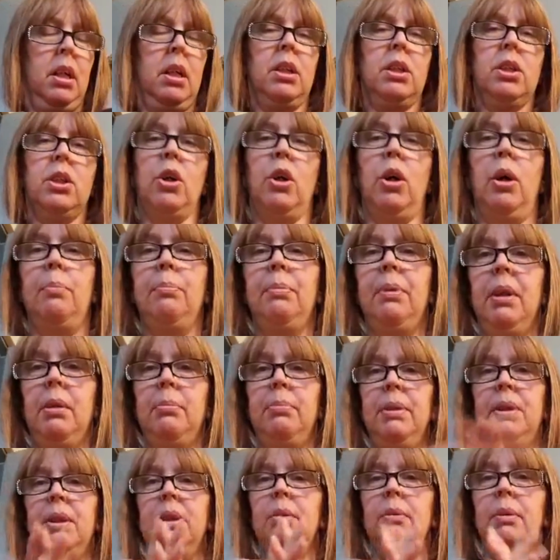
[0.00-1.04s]
So I'm going to
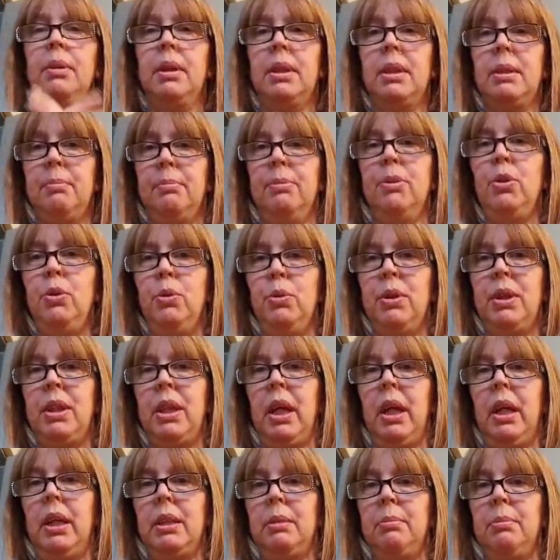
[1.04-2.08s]
be doing some new
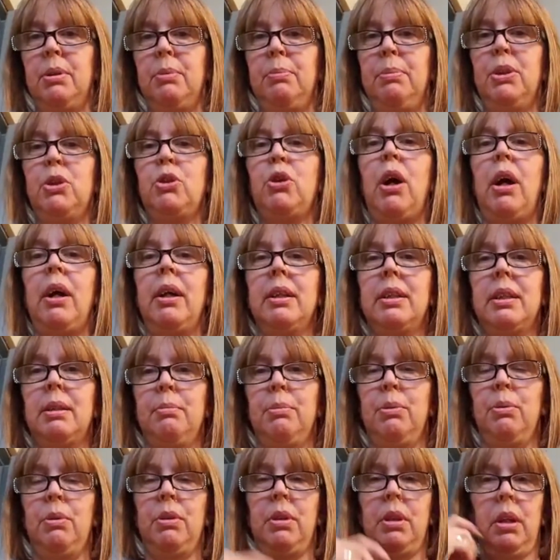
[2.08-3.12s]
things. I'm going to be trying
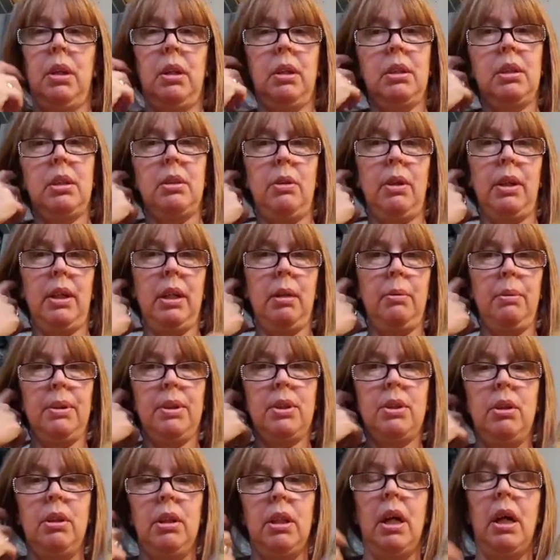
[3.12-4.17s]
some new things, so I can't wait
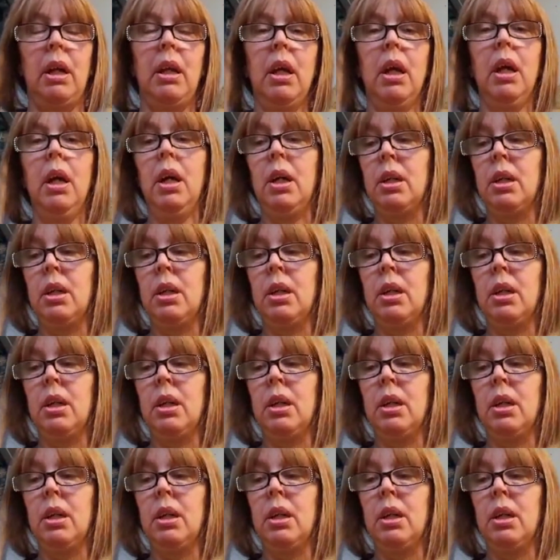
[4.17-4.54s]
to show you that.